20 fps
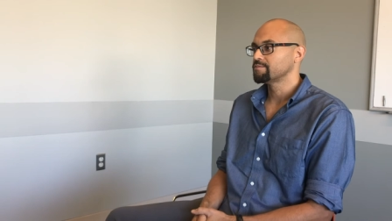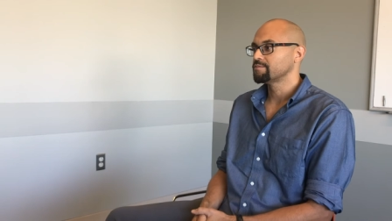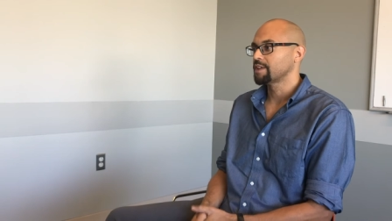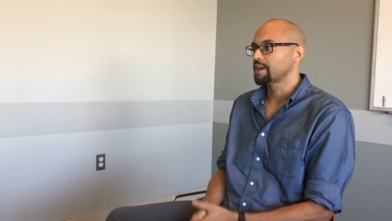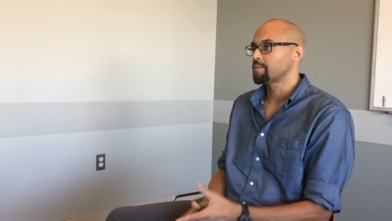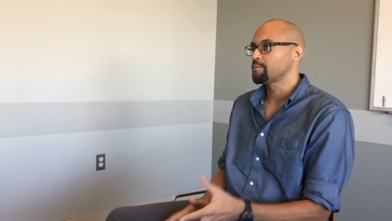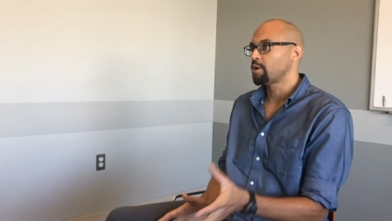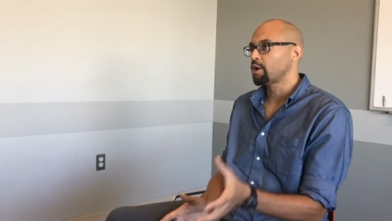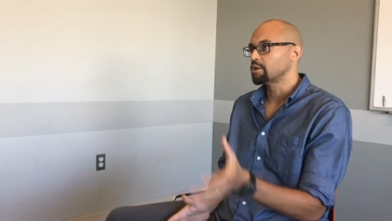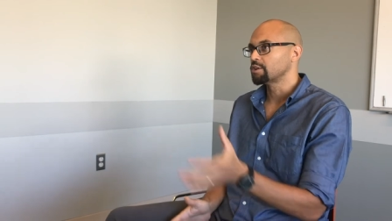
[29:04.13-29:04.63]

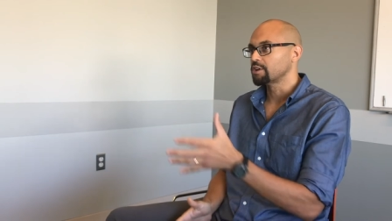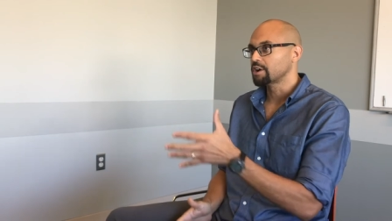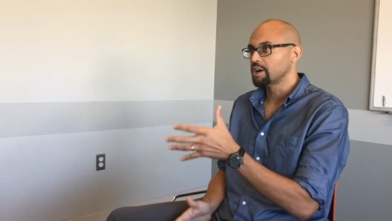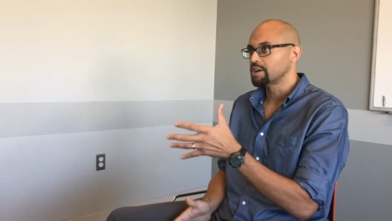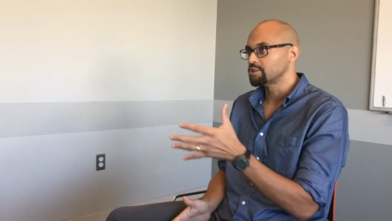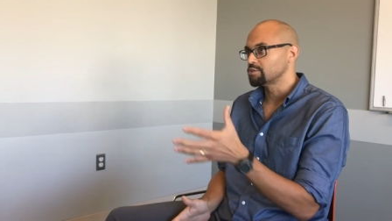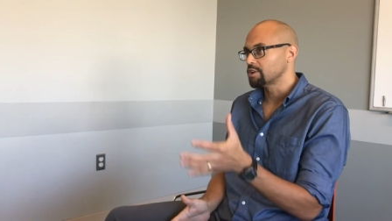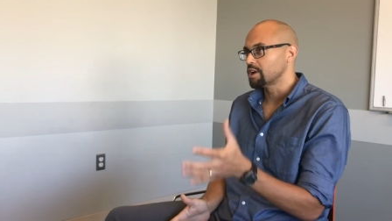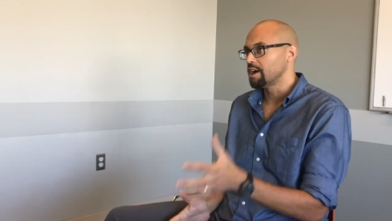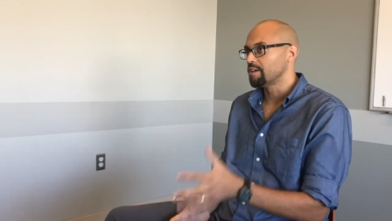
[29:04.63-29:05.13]
like partner
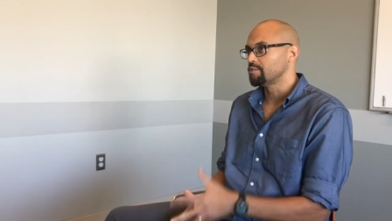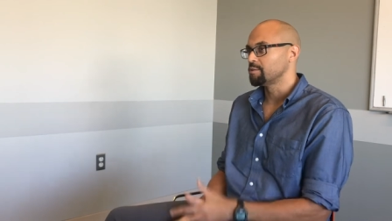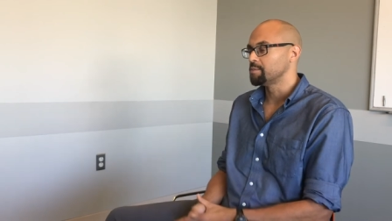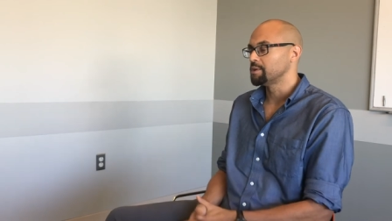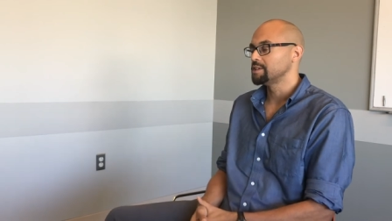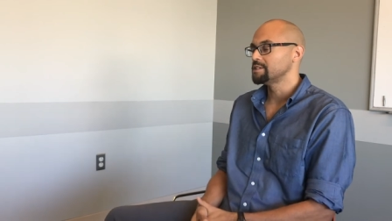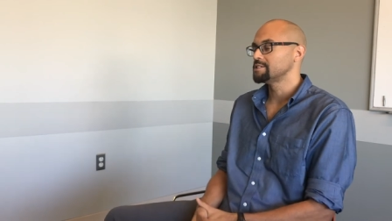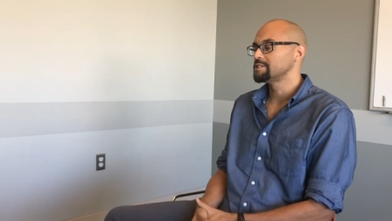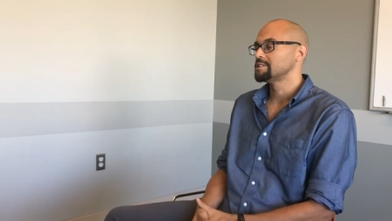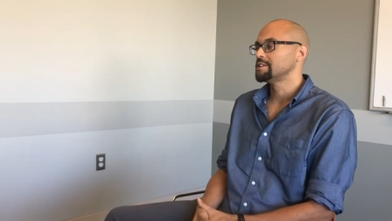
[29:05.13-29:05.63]
country
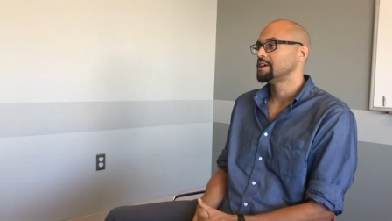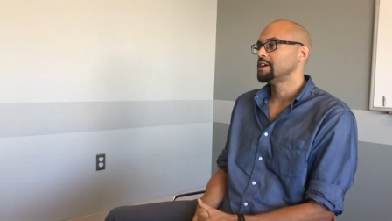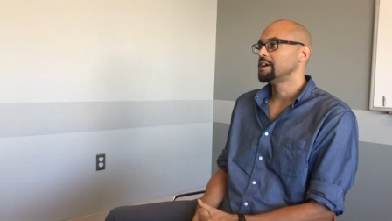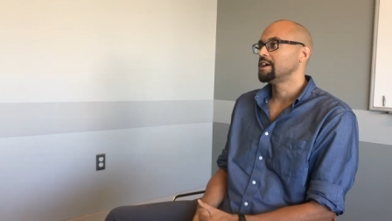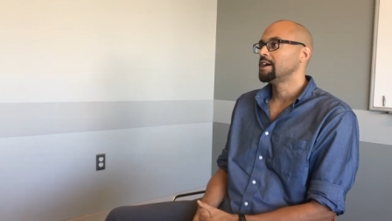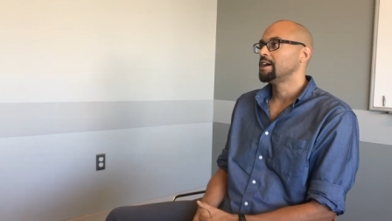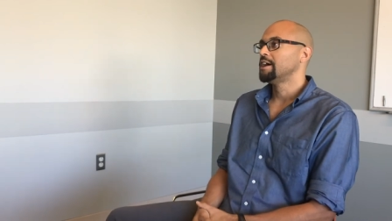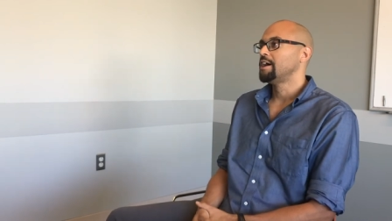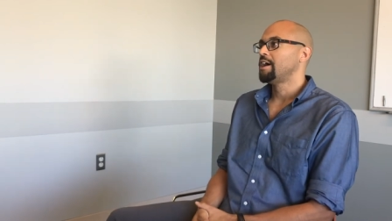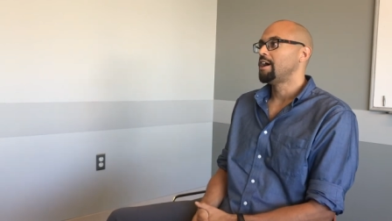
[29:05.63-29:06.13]
governments
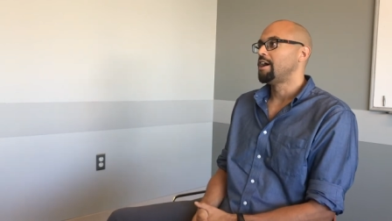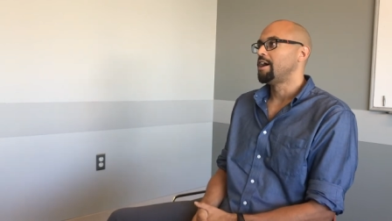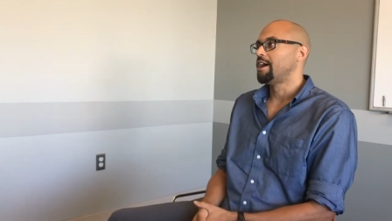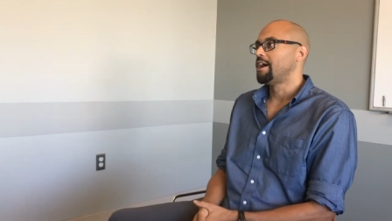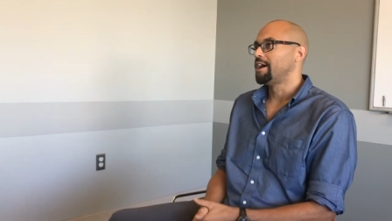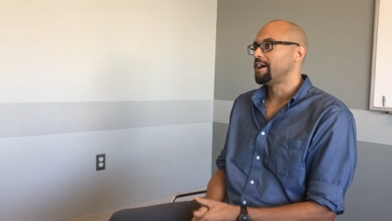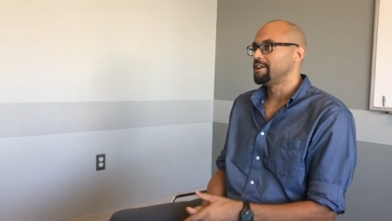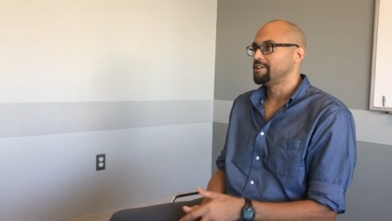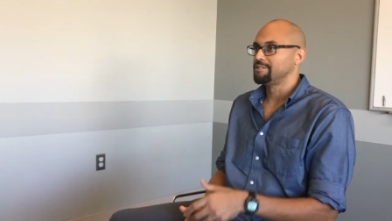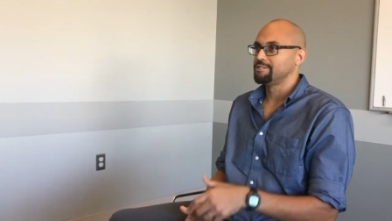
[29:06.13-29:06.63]

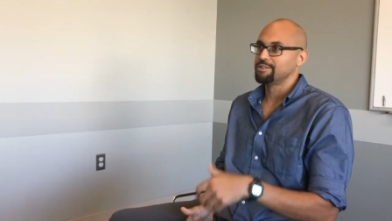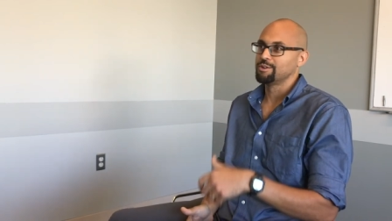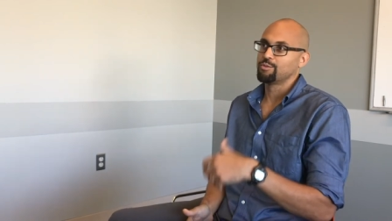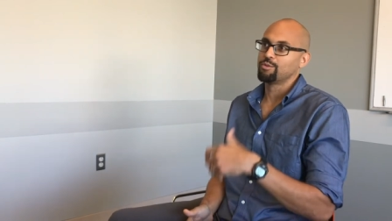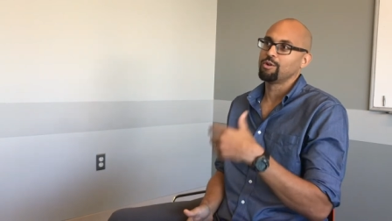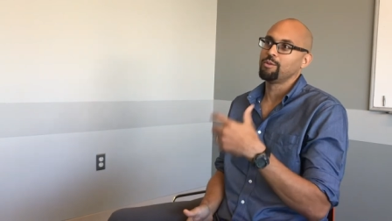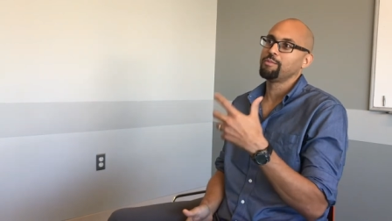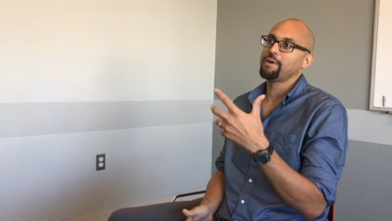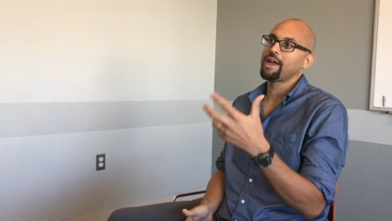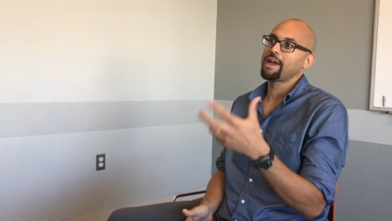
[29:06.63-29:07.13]
on the
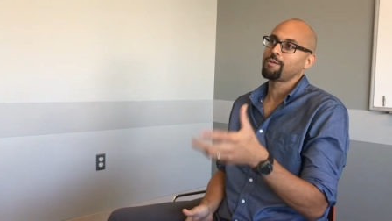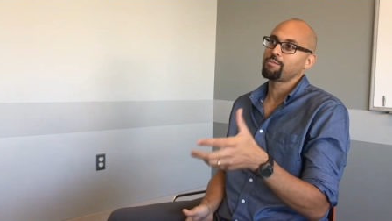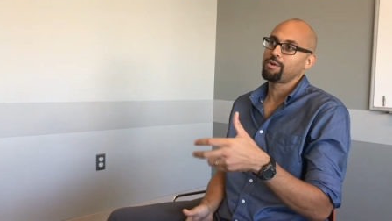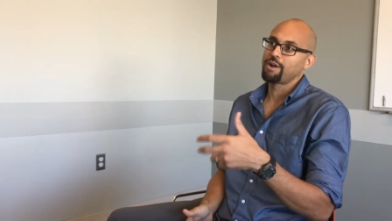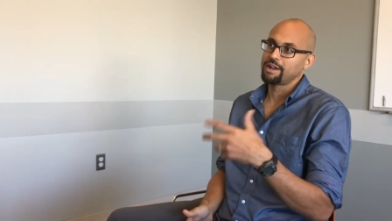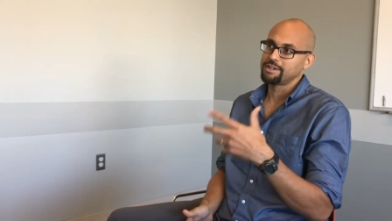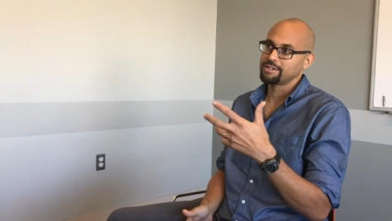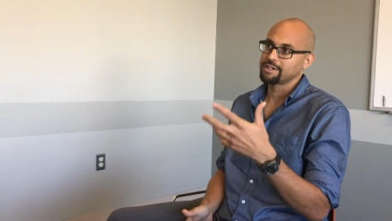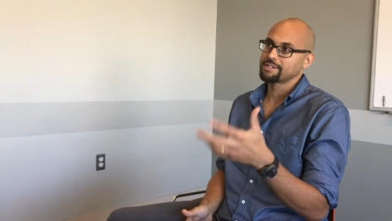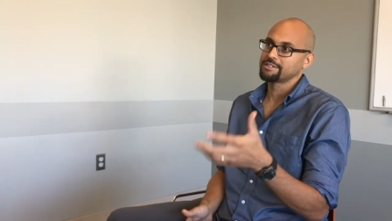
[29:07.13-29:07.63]
World Bank
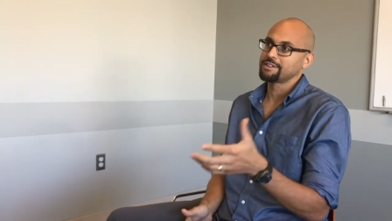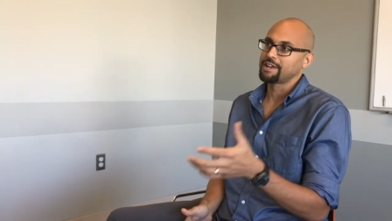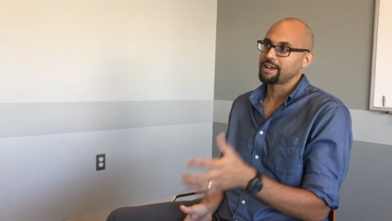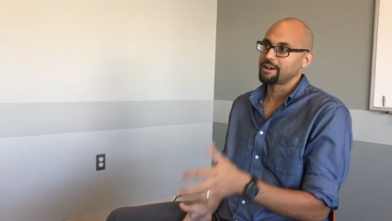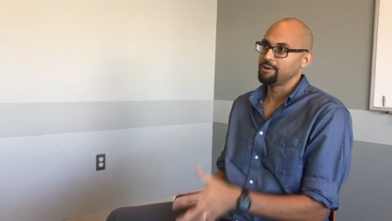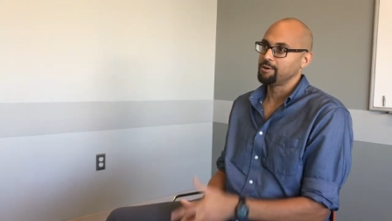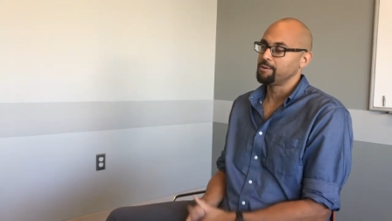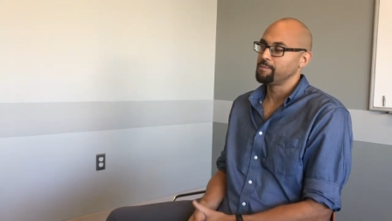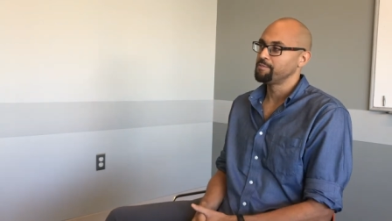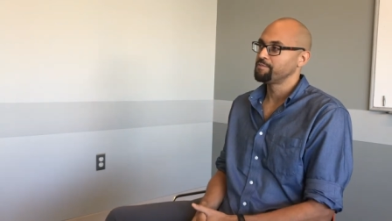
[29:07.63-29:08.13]
project
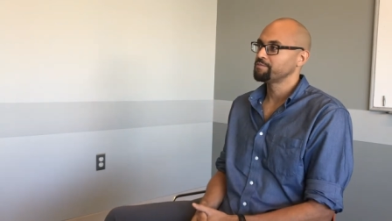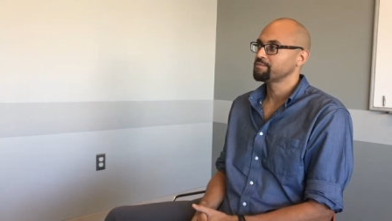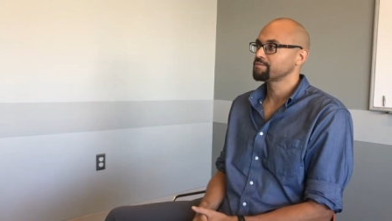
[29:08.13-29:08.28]
cycle.